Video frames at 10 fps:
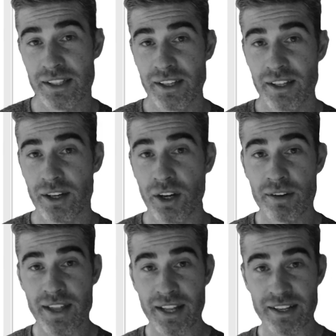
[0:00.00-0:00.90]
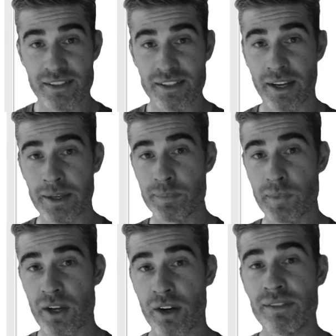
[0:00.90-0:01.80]
of that insight,
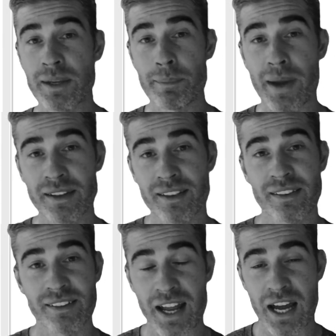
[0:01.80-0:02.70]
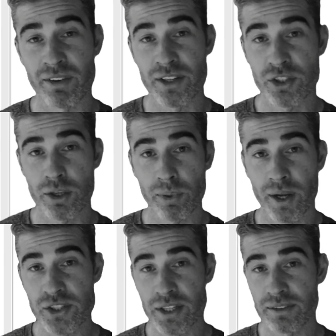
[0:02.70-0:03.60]
of the impact that it's going to have onto your
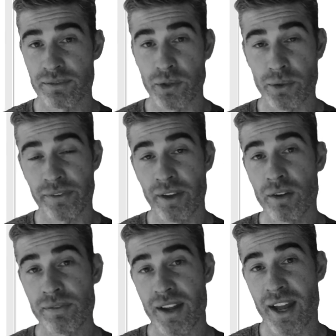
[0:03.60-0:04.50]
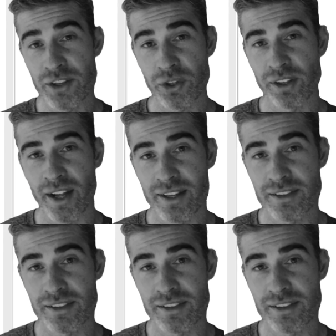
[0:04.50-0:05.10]
project for yourself and your client.